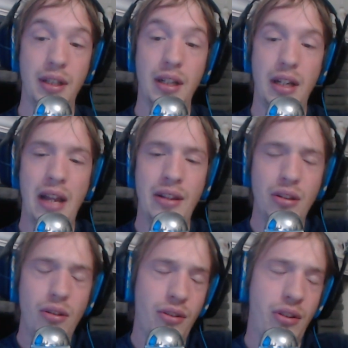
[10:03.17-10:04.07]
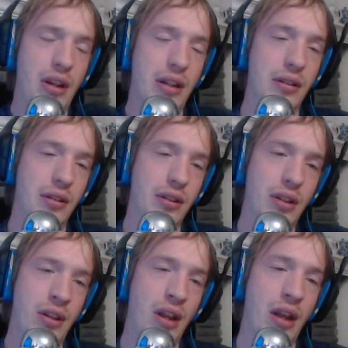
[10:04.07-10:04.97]
And the other thing
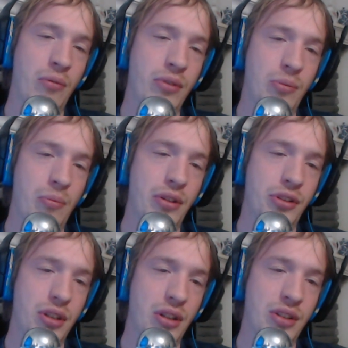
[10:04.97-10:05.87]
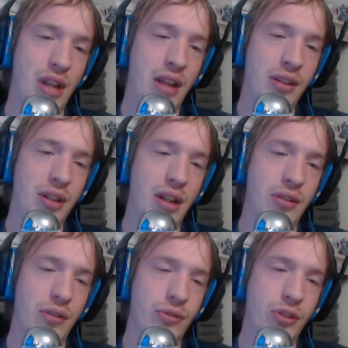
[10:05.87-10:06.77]
that I wanted to mention is that at the end
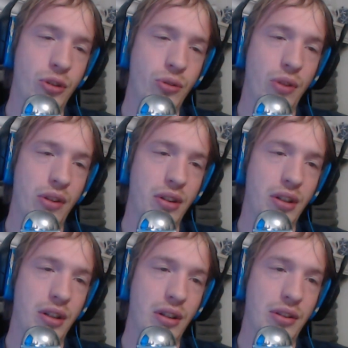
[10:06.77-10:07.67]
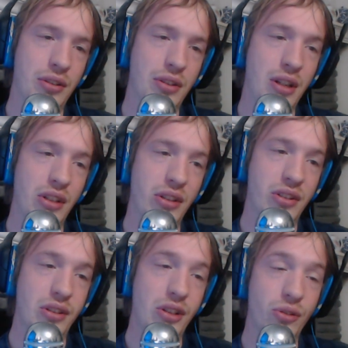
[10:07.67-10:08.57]
of 2, I think it is, he's
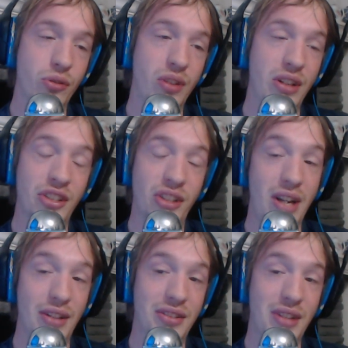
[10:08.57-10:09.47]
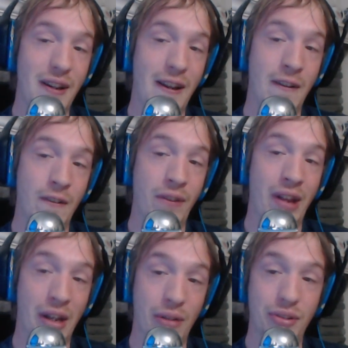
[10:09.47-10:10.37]
literally chased out of the
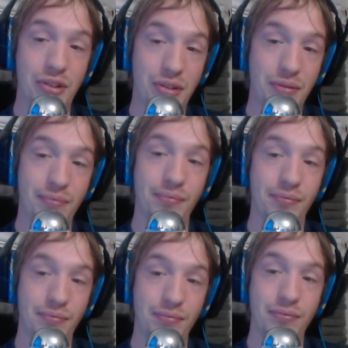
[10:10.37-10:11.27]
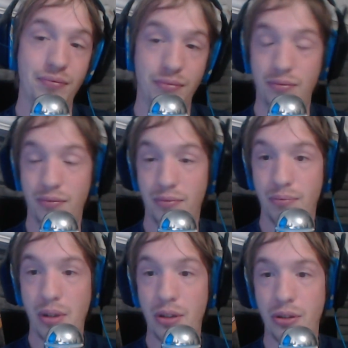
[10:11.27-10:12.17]
house
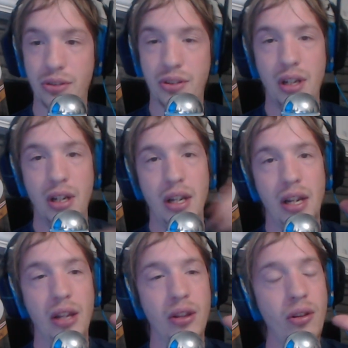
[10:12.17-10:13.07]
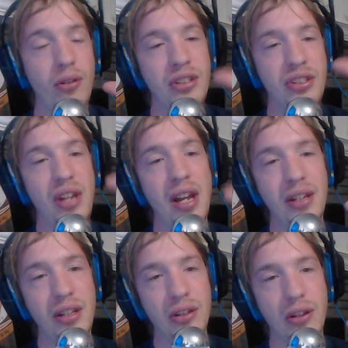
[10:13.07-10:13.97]
by the ghost. He literally is
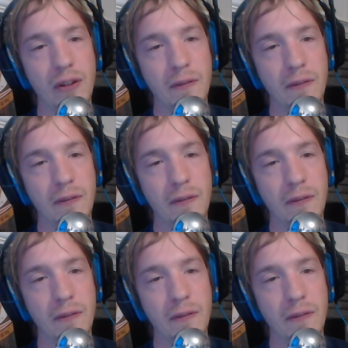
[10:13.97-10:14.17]
standing there.